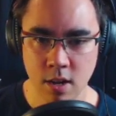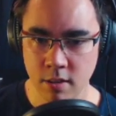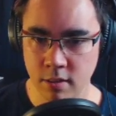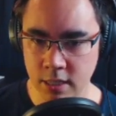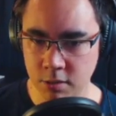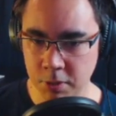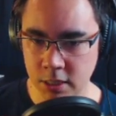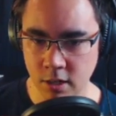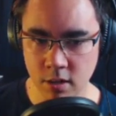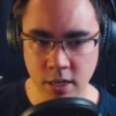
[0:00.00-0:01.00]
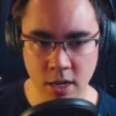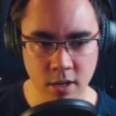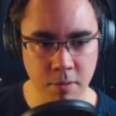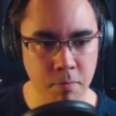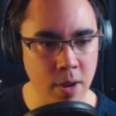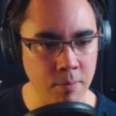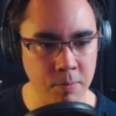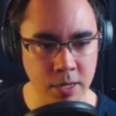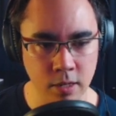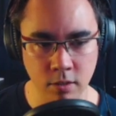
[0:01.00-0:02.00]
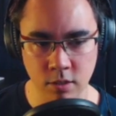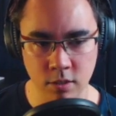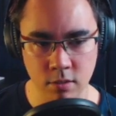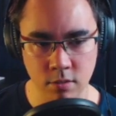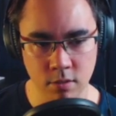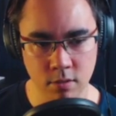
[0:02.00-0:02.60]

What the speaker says: This material here could maybe be a little